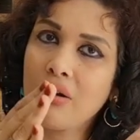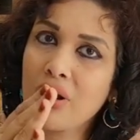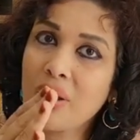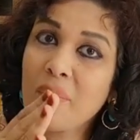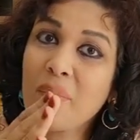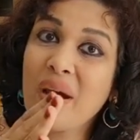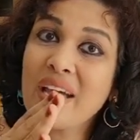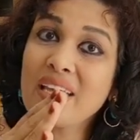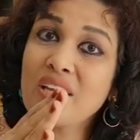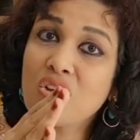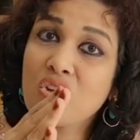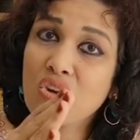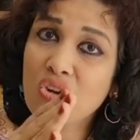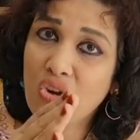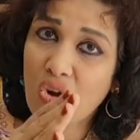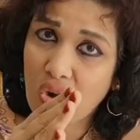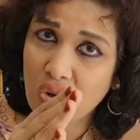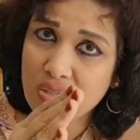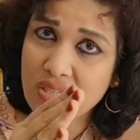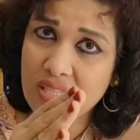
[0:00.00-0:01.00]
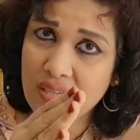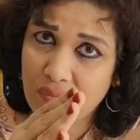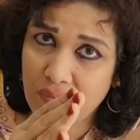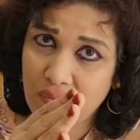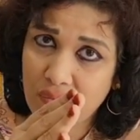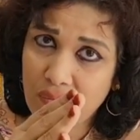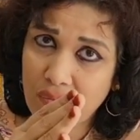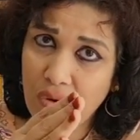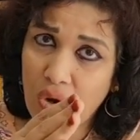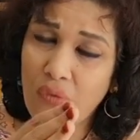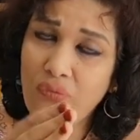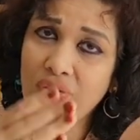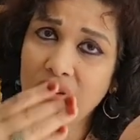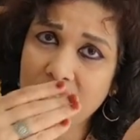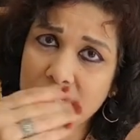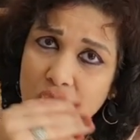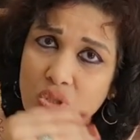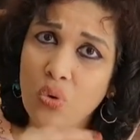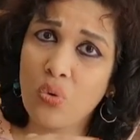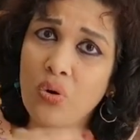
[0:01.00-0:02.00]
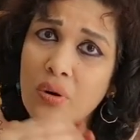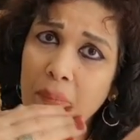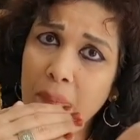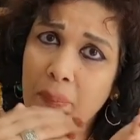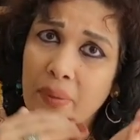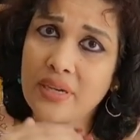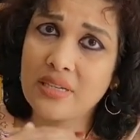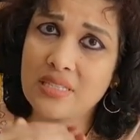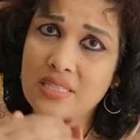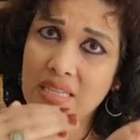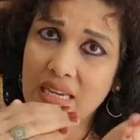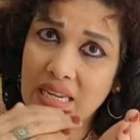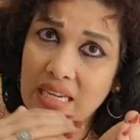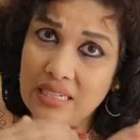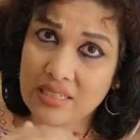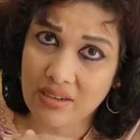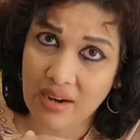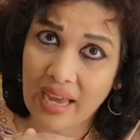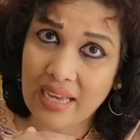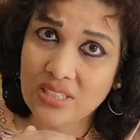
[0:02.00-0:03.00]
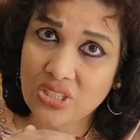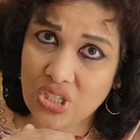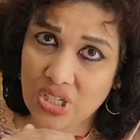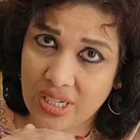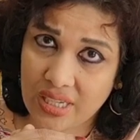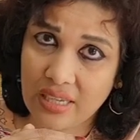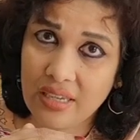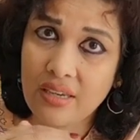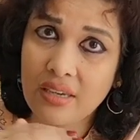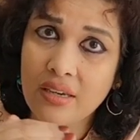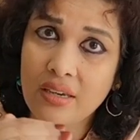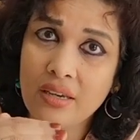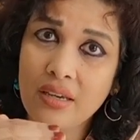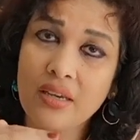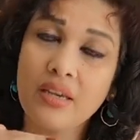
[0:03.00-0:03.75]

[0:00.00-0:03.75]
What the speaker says: on a microcosm of his own personal tragedy